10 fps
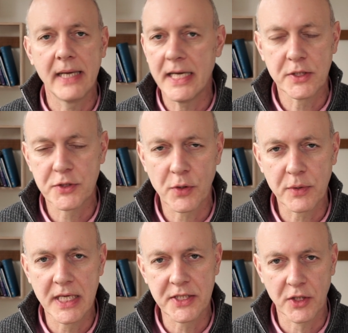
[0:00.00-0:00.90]
8 or so
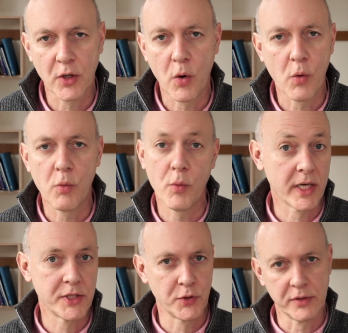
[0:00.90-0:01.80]
years ago
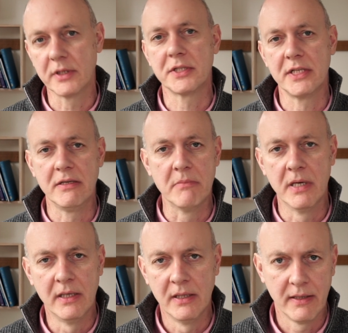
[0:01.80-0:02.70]
when I joined the team
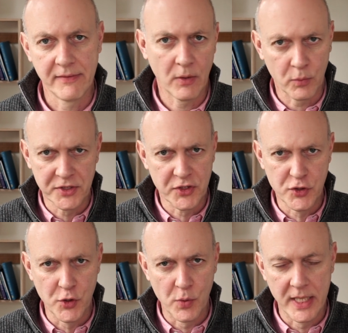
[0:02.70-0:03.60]
that was
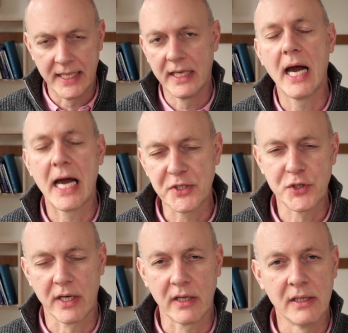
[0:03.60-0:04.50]
doing
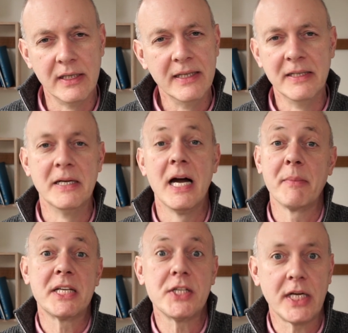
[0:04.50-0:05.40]
Agile.
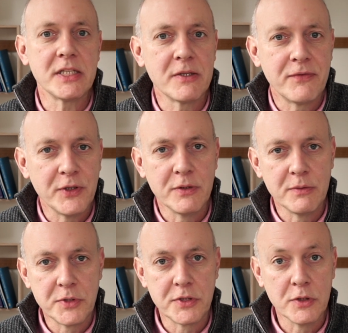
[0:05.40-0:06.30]
I'm excited for
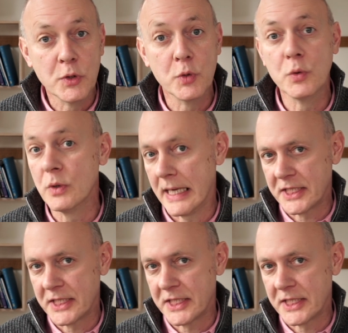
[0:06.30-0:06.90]
you to